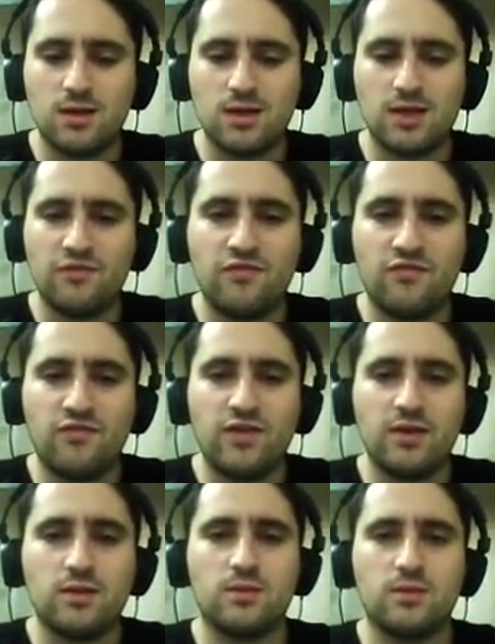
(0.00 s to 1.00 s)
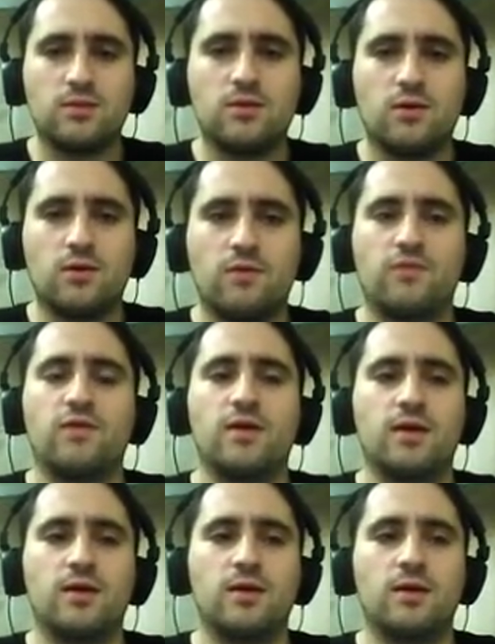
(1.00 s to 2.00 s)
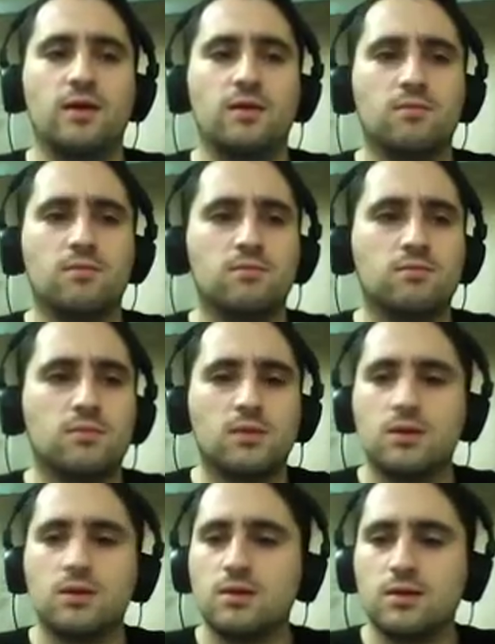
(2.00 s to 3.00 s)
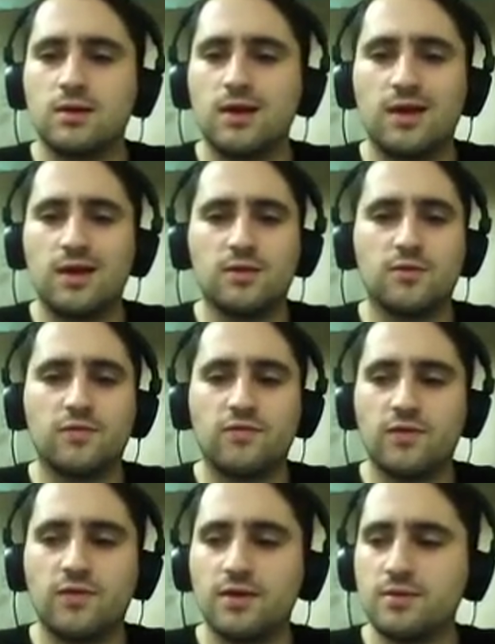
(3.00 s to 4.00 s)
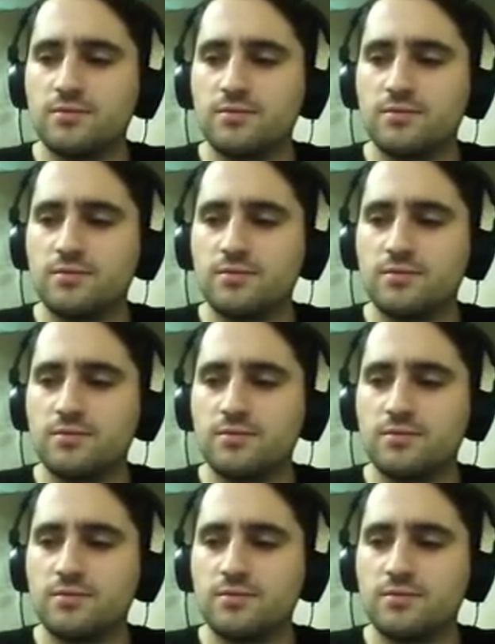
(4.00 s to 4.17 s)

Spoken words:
field of a kind of a